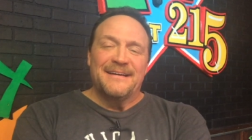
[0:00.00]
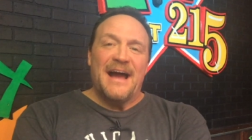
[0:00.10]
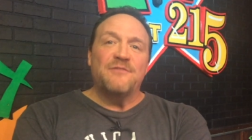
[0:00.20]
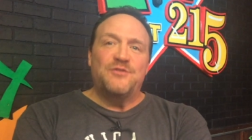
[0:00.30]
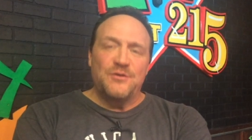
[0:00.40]

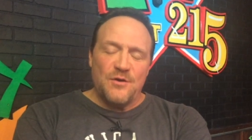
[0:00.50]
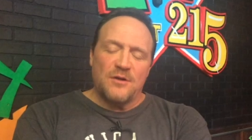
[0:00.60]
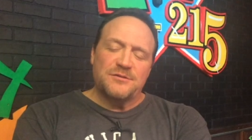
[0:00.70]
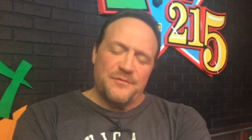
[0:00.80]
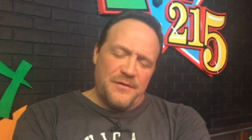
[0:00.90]
I have two
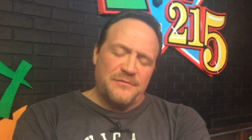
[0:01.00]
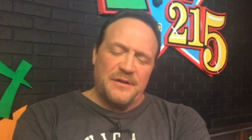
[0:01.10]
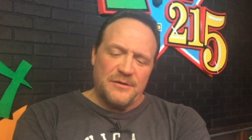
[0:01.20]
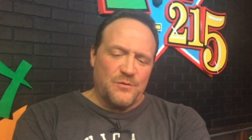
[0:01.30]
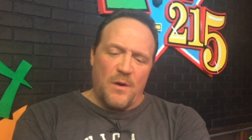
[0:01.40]
daughters,
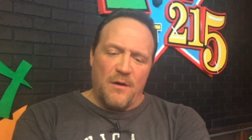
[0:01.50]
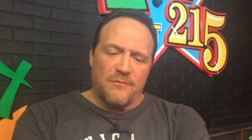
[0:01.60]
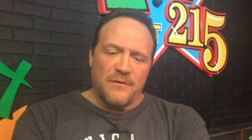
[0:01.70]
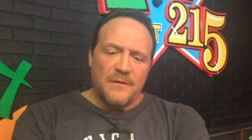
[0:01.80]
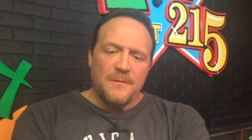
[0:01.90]
15 and
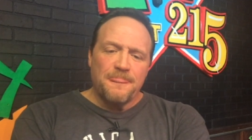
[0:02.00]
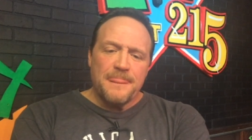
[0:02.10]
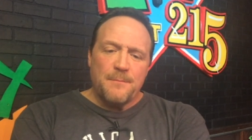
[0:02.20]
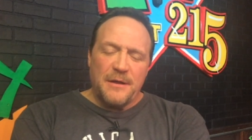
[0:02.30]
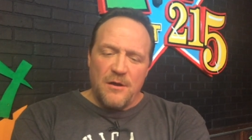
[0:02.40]
12.
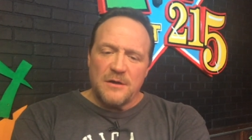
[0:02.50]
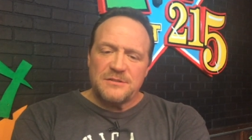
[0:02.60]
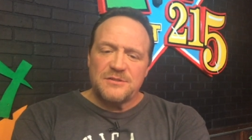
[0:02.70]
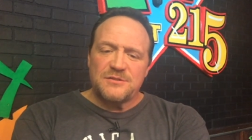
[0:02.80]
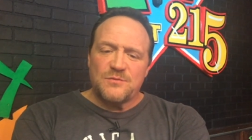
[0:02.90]
My
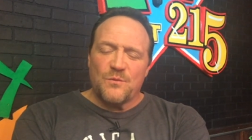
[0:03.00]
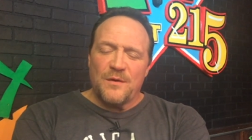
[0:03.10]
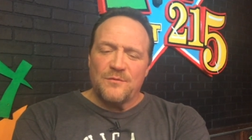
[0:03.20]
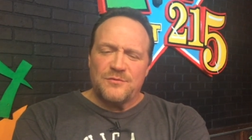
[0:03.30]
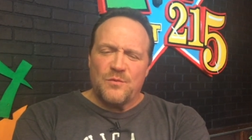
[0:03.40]
youngest is
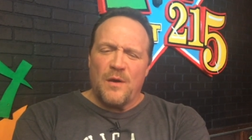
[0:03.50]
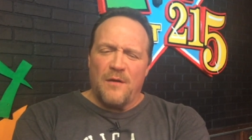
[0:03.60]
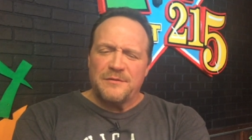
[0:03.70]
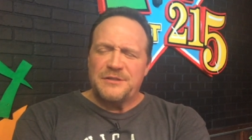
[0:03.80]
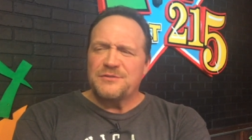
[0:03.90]

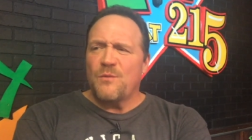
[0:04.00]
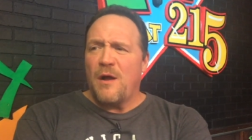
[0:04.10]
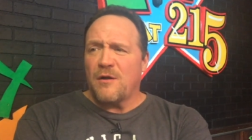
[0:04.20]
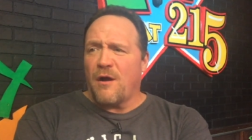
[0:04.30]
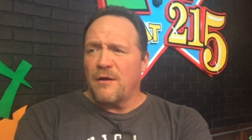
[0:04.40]
12, and she's the
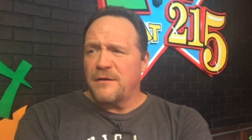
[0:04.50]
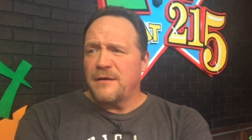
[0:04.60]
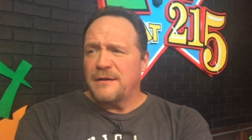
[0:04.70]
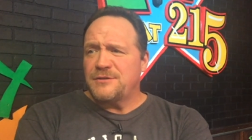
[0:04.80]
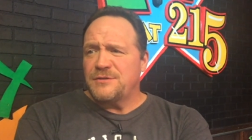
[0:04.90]
wild card,
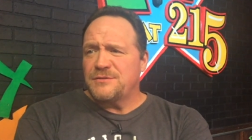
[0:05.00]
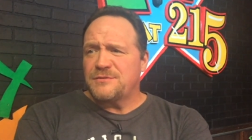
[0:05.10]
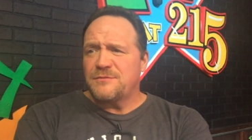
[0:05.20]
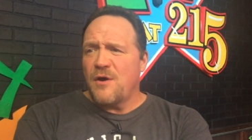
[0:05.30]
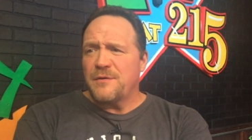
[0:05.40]
and she's
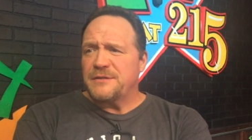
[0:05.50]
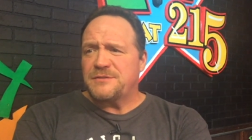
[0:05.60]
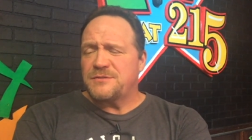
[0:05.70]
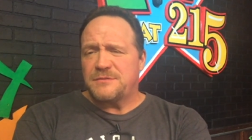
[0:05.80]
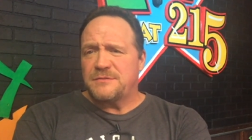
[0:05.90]

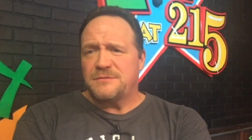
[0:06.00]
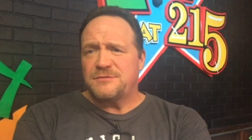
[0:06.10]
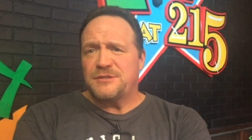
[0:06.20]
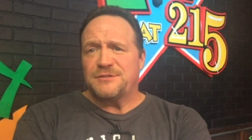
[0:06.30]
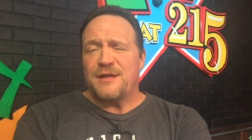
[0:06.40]
always
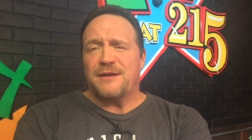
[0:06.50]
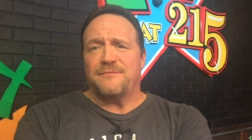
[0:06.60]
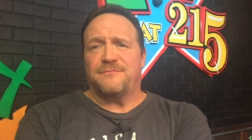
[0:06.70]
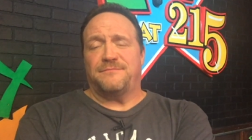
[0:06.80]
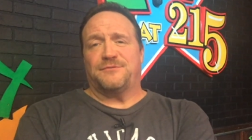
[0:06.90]
she's a lot
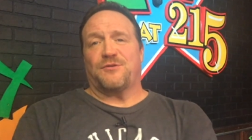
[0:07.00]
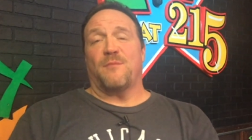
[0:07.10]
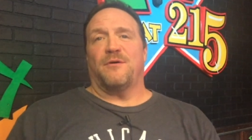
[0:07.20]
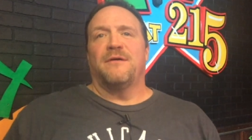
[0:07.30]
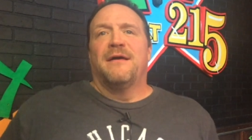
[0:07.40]
of
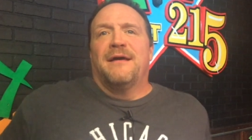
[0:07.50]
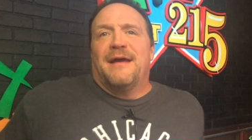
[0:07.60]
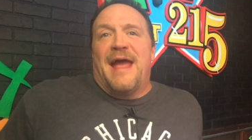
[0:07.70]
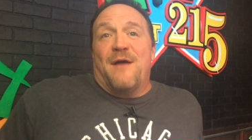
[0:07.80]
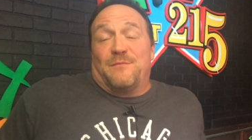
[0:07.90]
trouble.
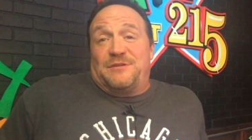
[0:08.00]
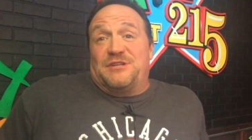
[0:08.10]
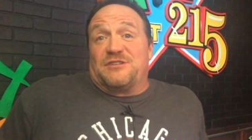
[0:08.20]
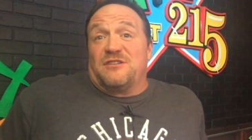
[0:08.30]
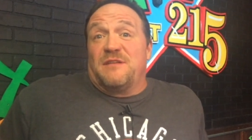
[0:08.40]
And
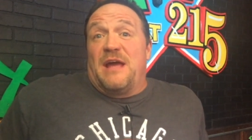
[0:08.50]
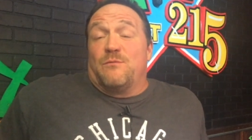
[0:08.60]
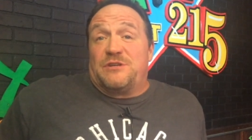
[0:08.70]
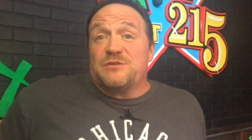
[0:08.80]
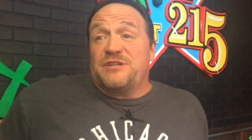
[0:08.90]
she's and
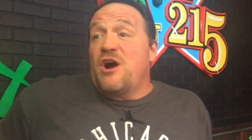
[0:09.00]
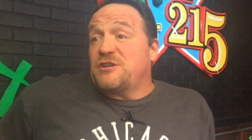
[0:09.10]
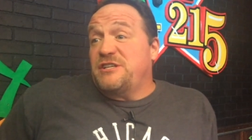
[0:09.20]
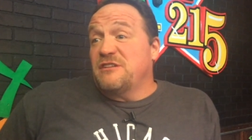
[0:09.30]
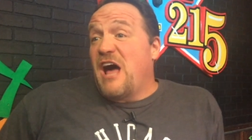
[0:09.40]
when she was young,
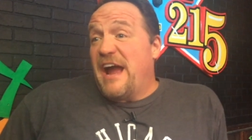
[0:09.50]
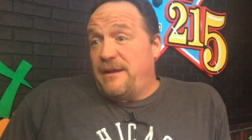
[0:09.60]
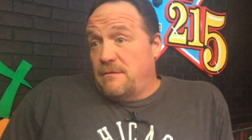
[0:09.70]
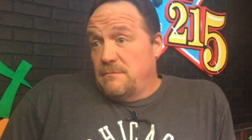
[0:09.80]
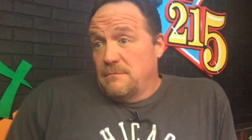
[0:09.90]
she lied,